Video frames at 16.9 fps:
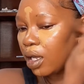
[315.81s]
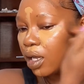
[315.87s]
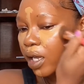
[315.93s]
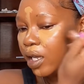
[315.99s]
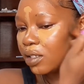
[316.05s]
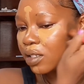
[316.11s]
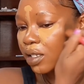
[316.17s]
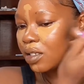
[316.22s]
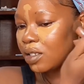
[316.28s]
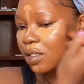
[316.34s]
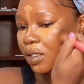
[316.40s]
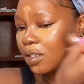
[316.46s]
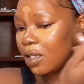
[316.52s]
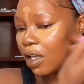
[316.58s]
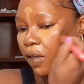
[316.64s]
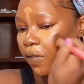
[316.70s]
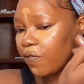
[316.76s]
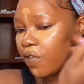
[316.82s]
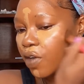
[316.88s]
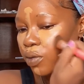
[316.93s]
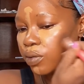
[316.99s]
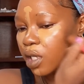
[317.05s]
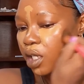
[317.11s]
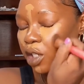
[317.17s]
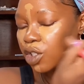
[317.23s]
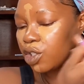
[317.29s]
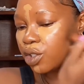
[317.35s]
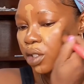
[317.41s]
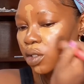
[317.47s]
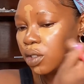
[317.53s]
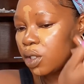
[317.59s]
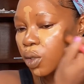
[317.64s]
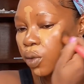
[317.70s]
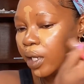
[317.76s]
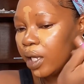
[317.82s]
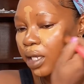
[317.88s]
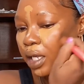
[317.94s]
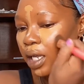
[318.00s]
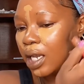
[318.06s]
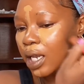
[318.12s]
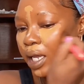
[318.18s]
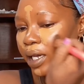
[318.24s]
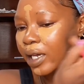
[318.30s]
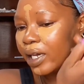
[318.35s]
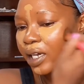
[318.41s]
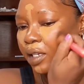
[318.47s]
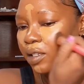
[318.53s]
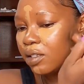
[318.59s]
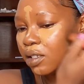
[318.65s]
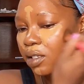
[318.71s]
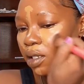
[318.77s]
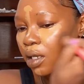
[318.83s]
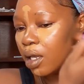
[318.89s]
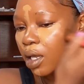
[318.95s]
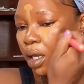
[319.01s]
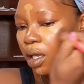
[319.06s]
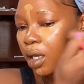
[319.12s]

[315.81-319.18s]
It's a stick foundation, so it glides.